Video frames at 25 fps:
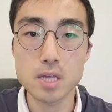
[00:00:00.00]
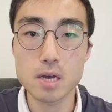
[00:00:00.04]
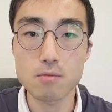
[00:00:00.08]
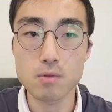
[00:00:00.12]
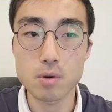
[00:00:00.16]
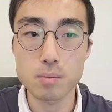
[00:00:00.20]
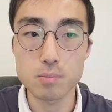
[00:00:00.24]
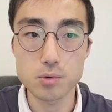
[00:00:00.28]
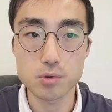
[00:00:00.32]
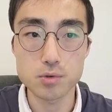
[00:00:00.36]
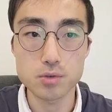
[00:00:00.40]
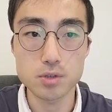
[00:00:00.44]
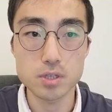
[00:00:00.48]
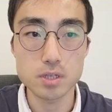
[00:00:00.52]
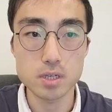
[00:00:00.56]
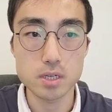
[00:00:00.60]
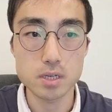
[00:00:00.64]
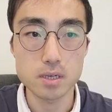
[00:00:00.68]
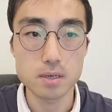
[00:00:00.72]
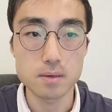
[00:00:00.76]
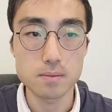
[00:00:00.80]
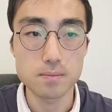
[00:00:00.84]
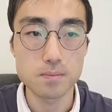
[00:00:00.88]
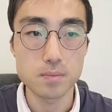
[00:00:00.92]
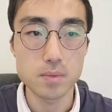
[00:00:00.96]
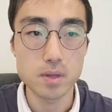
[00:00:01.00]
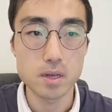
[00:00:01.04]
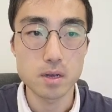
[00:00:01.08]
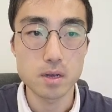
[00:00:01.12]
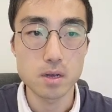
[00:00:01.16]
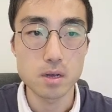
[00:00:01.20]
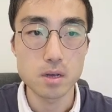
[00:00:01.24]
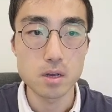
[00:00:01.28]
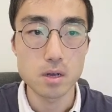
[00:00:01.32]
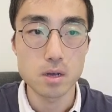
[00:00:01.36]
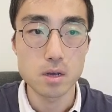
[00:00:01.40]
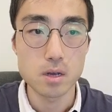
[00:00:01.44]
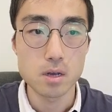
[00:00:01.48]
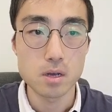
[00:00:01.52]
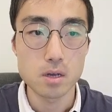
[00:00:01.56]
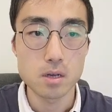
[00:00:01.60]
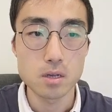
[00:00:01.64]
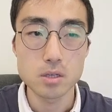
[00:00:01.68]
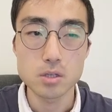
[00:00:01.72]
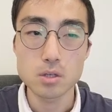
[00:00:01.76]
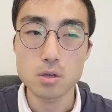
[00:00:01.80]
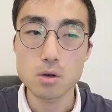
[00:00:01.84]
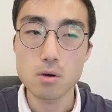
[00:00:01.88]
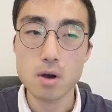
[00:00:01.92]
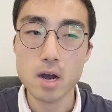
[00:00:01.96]
that were boosted.
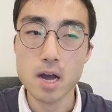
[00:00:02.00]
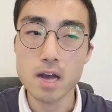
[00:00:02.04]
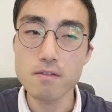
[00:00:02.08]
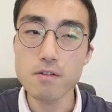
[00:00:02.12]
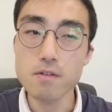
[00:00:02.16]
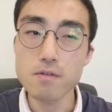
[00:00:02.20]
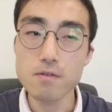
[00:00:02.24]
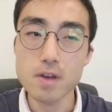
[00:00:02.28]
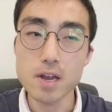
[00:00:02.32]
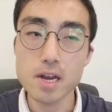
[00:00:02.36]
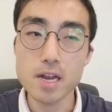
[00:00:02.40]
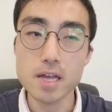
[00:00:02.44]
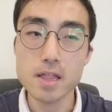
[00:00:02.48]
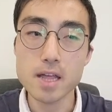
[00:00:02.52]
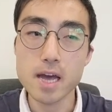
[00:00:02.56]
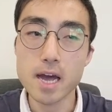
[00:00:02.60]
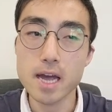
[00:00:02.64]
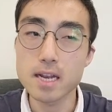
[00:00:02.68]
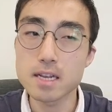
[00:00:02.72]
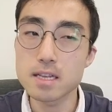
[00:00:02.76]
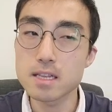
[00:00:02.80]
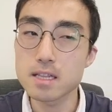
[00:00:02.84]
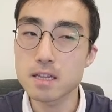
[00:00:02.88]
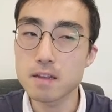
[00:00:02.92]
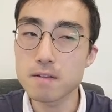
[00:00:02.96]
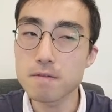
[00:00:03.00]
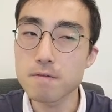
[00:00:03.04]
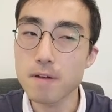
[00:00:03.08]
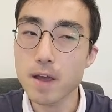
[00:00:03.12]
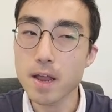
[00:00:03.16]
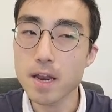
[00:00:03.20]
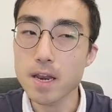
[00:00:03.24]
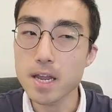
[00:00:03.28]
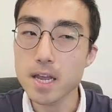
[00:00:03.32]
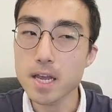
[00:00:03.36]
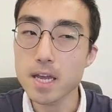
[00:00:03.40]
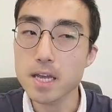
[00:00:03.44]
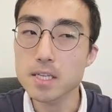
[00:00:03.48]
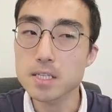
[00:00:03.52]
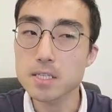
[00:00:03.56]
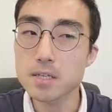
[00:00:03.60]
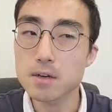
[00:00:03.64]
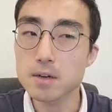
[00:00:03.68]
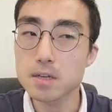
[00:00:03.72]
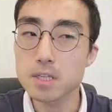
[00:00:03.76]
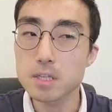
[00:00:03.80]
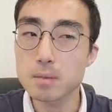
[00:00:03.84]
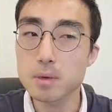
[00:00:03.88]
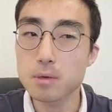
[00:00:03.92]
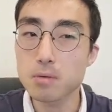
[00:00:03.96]
So I have a feeling that defending is
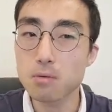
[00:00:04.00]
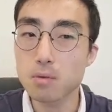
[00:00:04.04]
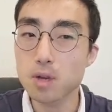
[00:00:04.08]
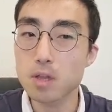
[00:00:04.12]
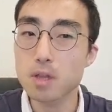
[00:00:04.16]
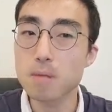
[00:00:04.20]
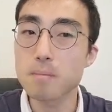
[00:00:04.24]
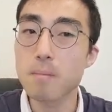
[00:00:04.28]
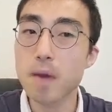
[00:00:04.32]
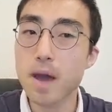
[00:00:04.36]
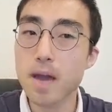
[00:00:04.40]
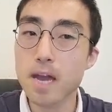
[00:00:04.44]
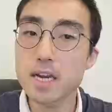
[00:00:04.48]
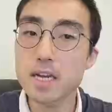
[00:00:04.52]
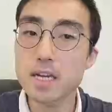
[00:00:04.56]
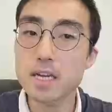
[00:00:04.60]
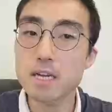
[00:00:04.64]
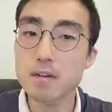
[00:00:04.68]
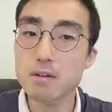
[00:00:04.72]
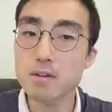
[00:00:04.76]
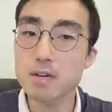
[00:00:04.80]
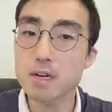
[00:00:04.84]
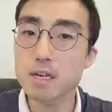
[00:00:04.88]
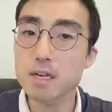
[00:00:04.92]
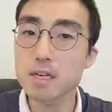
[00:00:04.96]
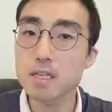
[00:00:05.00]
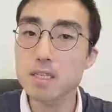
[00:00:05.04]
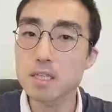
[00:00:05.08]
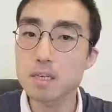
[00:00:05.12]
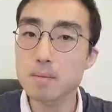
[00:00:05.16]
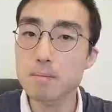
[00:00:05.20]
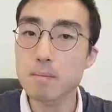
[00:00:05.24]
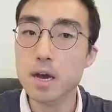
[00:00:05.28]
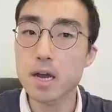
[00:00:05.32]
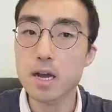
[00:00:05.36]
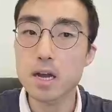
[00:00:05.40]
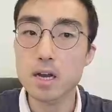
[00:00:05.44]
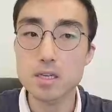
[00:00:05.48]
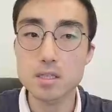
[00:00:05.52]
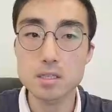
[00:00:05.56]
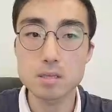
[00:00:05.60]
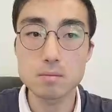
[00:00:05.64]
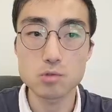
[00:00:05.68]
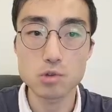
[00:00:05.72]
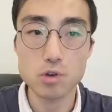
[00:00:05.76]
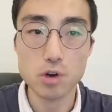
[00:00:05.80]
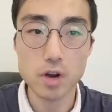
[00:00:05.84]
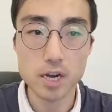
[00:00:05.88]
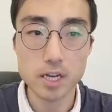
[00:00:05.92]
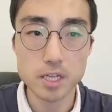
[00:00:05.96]
going to be one of the main ingredients in my
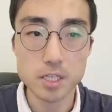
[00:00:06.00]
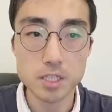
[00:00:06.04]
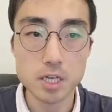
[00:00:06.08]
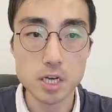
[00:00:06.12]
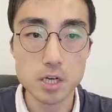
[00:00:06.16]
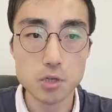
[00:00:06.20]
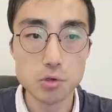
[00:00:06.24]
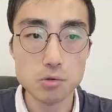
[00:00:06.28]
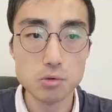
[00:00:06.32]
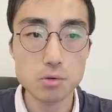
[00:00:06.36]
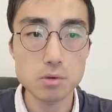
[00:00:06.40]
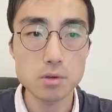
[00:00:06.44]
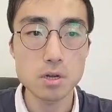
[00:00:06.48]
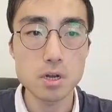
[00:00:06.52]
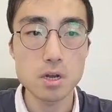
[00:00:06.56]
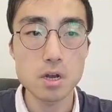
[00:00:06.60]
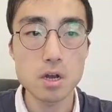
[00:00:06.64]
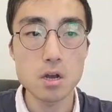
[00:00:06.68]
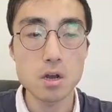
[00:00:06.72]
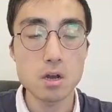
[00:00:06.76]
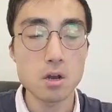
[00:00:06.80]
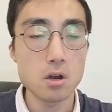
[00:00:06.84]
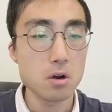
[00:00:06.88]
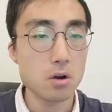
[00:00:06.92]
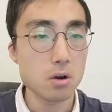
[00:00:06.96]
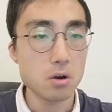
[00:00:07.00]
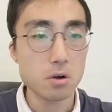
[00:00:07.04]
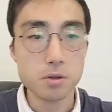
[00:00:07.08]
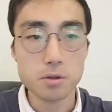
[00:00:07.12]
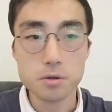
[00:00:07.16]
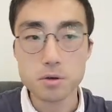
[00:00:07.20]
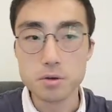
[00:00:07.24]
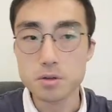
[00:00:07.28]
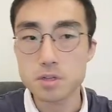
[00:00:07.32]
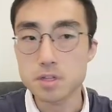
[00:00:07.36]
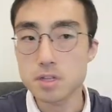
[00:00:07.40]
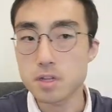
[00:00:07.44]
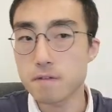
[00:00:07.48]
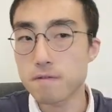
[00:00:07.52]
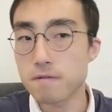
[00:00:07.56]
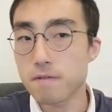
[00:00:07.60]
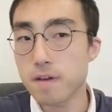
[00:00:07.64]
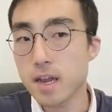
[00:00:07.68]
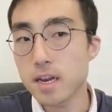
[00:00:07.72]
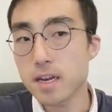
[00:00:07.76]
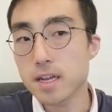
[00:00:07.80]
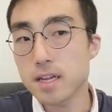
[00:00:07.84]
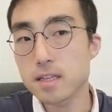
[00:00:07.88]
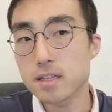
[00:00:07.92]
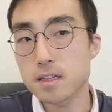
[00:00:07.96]
custom training schedule, although
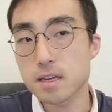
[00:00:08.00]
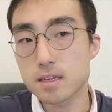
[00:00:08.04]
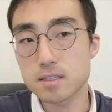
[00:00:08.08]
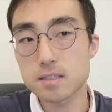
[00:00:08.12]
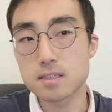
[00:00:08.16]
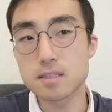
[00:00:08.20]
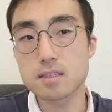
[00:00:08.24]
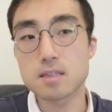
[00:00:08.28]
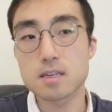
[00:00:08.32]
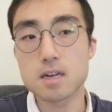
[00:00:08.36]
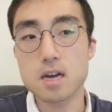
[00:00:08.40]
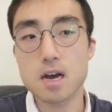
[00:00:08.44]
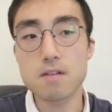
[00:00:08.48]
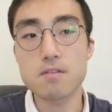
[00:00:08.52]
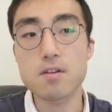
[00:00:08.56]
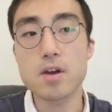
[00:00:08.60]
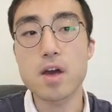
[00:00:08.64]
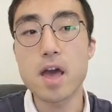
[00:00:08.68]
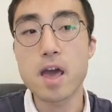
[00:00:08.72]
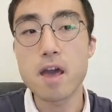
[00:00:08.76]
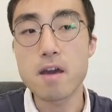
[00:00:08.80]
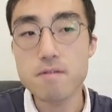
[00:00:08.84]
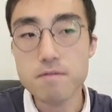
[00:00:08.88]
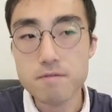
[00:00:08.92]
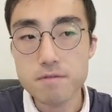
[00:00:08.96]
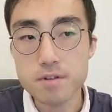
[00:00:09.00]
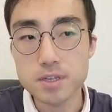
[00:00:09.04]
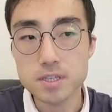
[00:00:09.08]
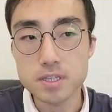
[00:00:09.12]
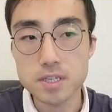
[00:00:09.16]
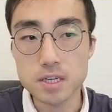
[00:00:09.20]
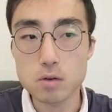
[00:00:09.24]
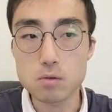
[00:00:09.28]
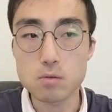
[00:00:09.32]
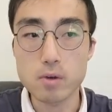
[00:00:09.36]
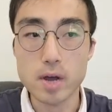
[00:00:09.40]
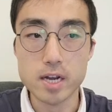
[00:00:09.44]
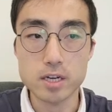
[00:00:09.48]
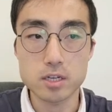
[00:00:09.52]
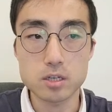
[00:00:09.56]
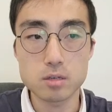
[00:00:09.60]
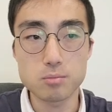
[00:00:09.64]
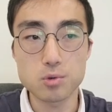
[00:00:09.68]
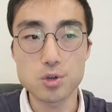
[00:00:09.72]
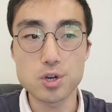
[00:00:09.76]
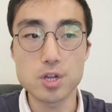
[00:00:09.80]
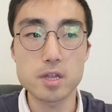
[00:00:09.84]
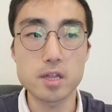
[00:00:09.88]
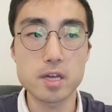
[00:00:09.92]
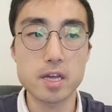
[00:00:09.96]
defending doesn't cover every single
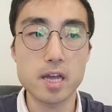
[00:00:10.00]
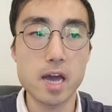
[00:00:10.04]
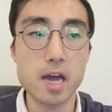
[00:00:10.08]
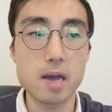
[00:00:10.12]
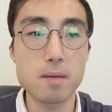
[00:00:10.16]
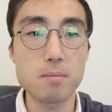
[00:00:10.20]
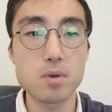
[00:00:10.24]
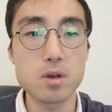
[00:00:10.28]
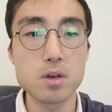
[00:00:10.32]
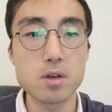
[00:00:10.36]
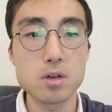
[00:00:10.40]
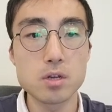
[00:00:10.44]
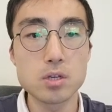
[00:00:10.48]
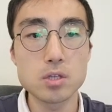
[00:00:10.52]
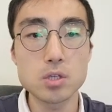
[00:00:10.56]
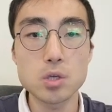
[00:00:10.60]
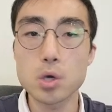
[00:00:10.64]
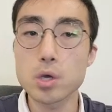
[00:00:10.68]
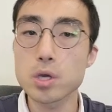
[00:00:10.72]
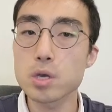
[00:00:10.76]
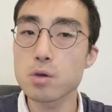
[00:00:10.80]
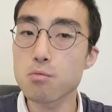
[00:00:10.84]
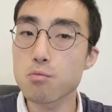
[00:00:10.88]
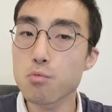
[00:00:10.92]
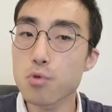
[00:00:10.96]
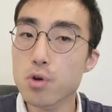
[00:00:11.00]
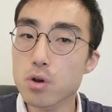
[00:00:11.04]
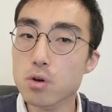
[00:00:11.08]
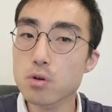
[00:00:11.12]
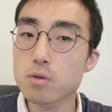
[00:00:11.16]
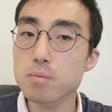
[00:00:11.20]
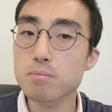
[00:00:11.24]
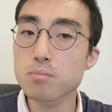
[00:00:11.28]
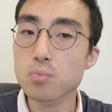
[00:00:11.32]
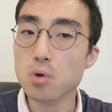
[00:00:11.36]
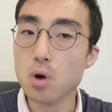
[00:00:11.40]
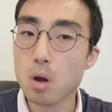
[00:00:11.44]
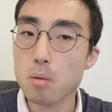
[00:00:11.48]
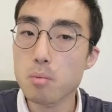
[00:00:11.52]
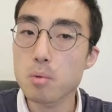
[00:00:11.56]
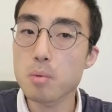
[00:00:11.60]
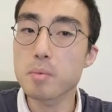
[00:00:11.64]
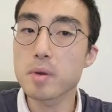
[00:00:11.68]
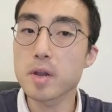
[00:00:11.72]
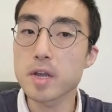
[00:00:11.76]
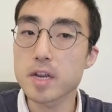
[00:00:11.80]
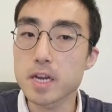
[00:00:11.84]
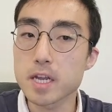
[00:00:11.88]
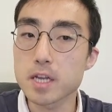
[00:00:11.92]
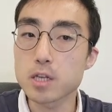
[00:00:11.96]
attribute in the game, so it will
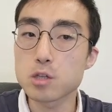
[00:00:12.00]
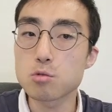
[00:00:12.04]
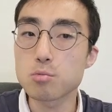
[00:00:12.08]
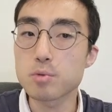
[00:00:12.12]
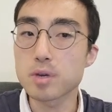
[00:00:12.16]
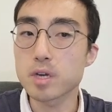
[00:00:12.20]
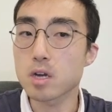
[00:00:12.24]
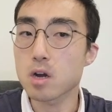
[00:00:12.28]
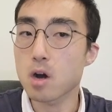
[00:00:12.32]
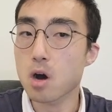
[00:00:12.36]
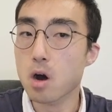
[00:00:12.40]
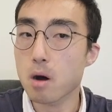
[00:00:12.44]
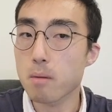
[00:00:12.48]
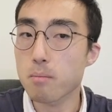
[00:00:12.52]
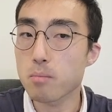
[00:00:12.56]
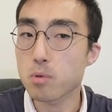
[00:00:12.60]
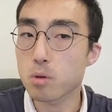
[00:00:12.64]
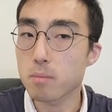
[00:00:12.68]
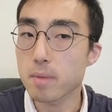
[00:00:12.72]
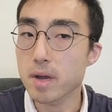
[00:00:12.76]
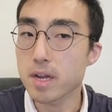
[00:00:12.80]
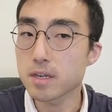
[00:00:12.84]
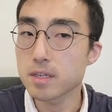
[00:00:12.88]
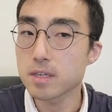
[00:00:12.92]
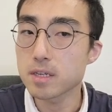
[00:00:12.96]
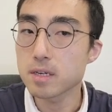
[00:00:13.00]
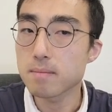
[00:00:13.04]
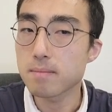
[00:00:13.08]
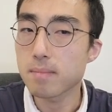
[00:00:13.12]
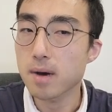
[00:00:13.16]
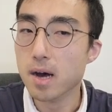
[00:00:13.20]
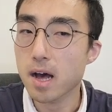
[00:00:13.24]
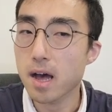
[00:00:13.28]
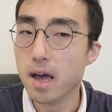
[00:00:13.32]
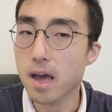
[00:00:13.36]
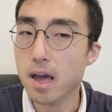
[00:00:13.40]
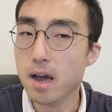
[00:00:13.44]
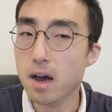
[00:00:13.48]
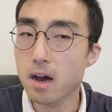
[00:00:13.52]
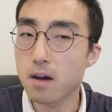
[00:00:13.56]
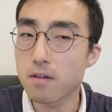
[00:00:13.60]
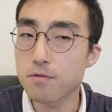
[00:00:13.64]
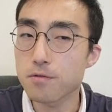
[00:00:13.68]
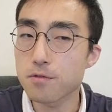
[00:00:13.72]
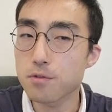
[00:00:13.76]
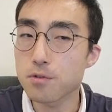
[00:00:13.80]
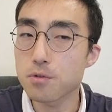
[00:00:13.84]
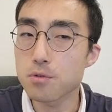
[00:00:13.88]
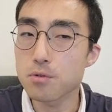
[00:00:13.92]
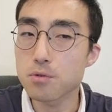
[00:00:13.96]
probably need to be complemented by a
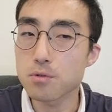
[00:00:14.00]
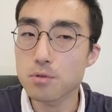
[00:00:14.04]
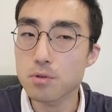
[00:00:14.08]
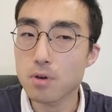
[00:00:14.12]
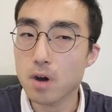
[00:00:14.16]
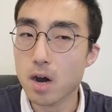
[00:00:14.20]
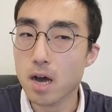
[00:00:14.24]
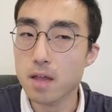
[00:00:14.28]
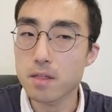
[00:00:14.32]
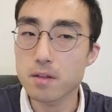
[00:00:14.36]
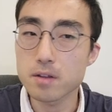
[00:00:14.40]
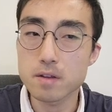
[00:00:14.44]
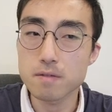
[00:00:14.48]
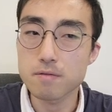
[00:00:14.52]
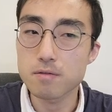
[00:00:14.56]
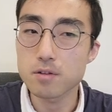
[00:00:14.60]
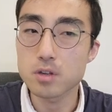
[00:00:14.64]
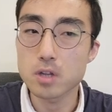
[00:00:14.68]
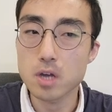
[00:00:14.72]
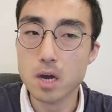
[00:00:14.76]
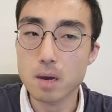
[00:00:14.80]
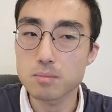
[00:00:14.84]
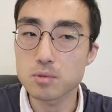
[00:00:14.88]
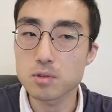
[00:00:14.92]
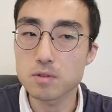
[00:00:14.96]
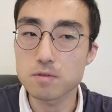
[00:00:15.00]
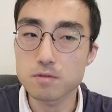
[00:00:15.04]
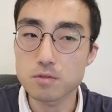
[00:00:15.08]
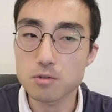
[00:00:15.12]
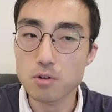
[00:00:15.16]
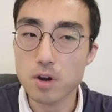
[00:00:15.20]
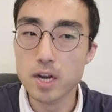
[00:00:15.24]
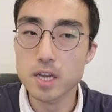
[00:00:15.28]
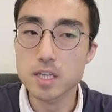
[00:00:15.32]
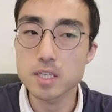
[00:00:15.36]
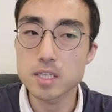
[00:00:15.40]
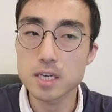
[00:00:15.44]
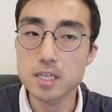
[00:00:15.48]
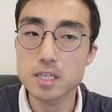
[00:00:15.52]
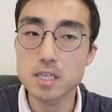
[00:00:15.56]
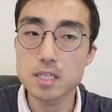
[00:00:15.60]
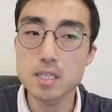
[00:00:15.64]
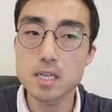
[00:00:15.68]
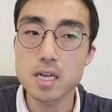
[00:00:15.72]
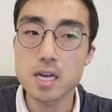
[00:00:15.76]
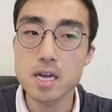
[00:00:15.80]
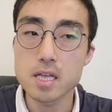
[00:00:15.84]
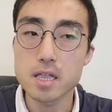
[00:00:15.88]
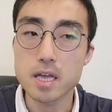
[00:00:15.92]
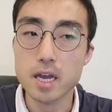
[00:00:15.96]
few other different types of training
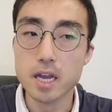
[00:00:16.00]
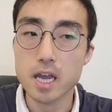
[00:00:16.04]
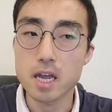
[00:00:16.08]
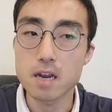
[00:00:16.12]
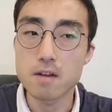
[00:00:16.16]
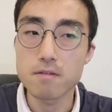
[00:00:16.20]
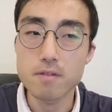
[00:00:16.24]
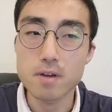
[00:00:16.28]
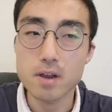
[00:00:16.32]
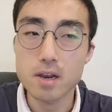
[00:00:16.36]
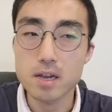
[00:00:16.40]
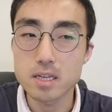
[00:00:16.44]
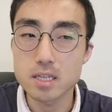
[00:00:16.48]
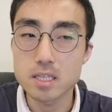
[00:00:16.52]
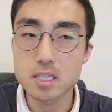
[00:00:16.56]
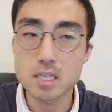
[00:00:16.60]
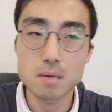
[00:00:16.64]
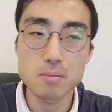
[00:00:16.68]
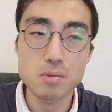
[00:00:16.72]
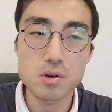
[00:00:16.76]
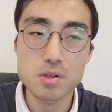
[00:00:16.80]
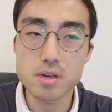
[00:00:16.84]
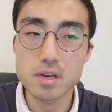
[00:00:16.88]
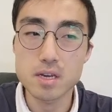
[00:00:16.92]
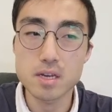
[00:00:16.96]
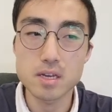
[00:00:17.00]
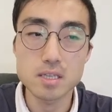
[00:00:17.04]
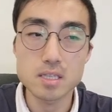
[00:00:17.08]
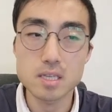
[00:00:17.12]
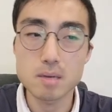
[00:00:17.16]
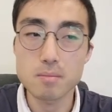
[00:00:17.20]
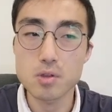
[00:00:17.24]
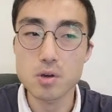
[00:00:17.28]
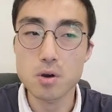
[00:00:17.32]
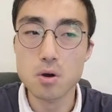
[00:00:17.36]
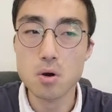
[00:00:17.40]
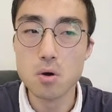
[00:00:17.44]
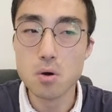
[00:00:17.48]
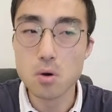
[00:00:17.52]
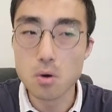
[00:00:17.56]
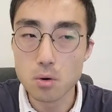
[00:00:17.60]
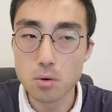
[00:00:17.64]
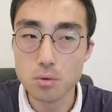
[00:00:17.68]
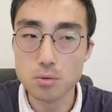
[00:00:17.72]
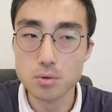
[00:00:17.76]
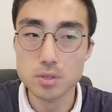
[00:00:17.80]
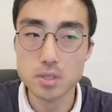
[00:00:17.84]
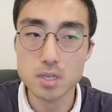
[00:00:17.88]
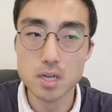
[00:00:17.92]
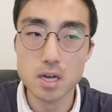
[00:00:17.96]
sessions that can fill in some of the
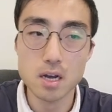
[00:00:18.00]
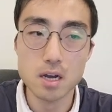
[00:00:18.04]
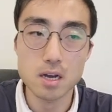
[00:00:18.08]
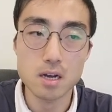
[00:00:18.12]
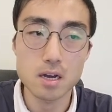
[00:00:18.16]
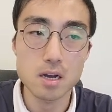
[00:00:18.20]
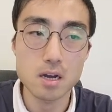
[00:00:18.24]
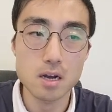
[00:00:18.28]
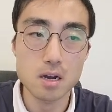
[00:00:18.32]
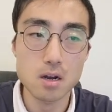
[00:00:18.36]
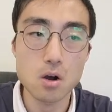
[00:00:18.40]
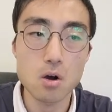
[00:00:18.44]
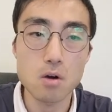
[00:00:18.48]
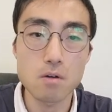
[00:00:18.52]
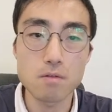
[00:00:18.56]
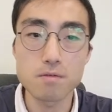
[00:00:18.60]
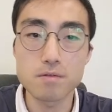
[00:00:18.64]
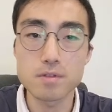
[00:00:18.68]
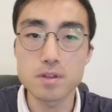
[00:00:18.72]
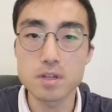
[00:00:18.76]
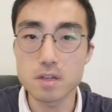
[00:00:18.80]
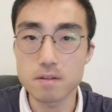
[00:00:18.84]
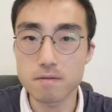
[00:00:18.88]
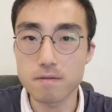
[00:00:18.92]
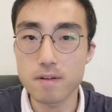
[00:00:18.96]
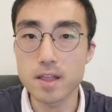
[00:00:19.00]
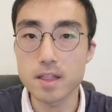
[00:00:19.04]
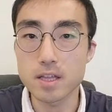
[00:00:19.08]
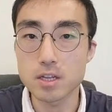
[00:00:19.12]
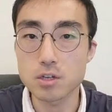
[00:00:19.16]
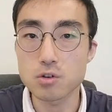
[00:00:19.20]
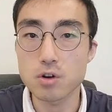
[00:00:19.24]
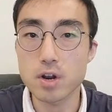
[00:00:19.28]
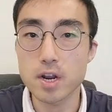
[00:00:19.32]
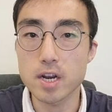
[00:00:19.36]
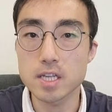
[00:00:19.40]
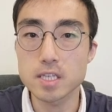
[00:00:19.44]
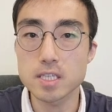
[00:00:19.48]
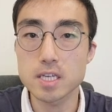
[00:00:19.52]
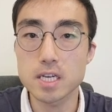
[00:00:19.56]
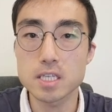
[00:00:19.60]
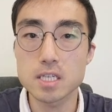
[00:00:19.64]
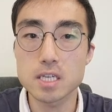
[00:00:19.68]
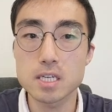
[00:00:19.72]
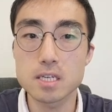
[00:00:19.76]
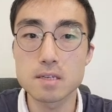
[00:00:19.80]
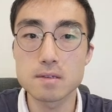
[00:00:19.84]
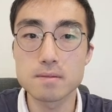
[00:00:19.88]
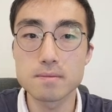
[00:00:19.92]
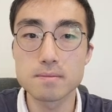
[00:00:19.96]
holes of the defending training
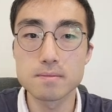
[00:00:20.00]
session.